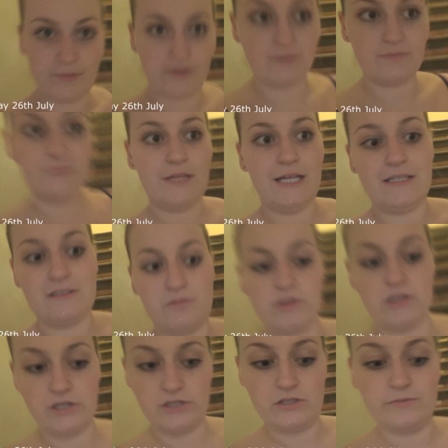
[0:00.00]
mum has
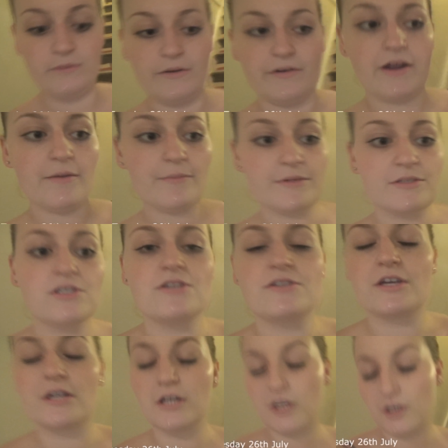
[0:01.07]
work tomorrow, but she's
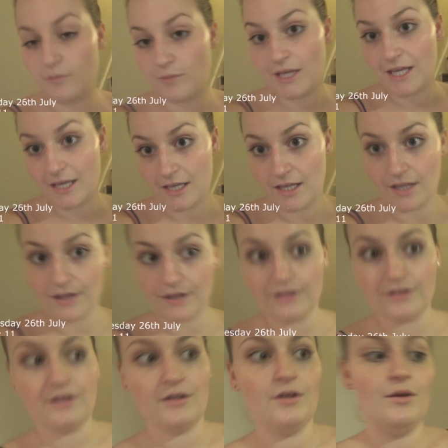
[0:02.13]
gonna come here
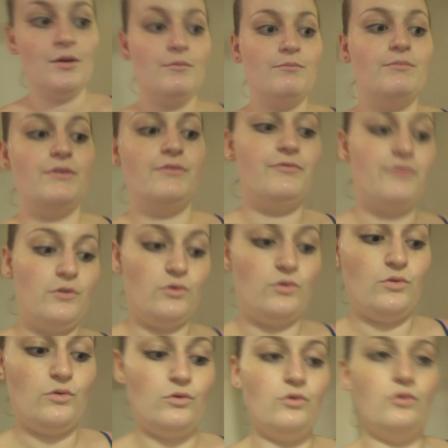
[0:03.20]

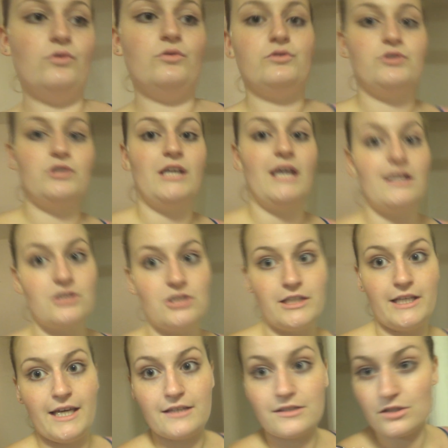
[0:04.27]
before she
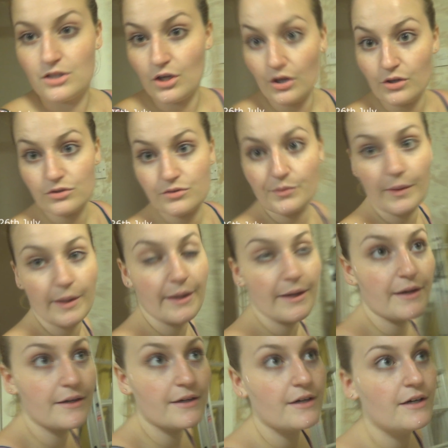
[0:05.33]
actually has to go to
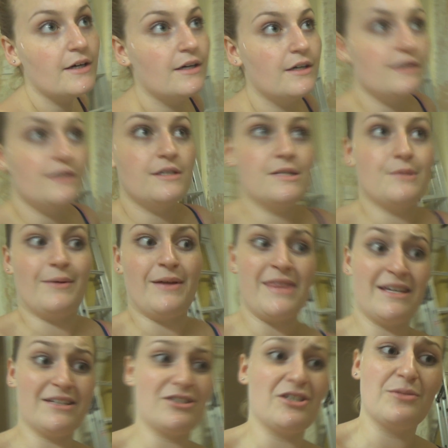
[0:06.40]
work. So I
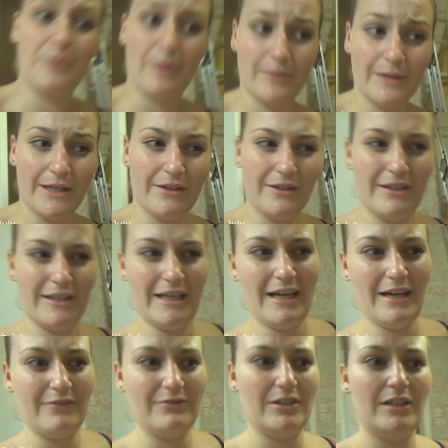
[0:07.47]
think she's probably only gonna
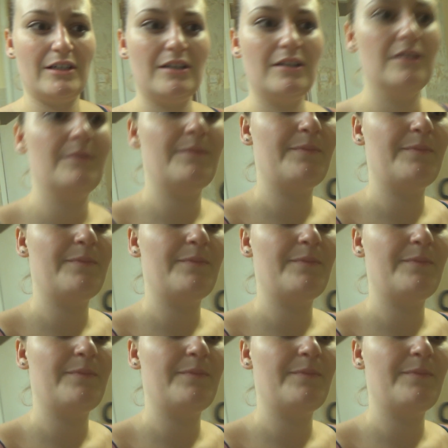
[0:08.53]
have like